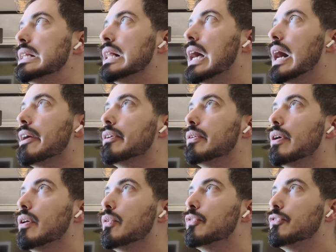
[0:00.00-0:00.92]
I don't
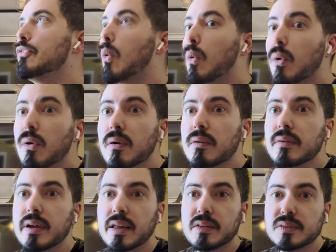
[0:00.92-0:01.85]
know,
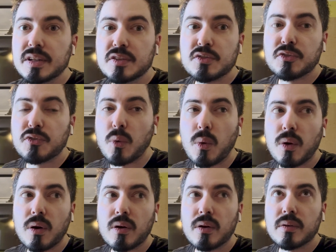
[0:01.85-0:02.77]
at least
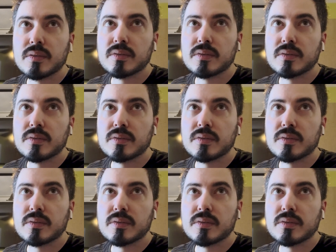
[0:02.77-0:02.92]
4